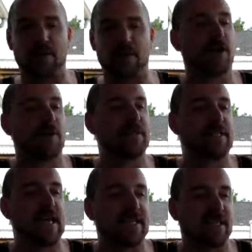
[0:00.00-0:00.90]
where we're going to be
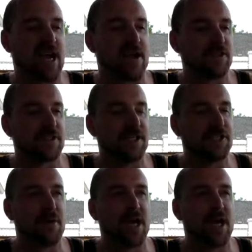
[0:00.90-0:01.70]
taking the conversation.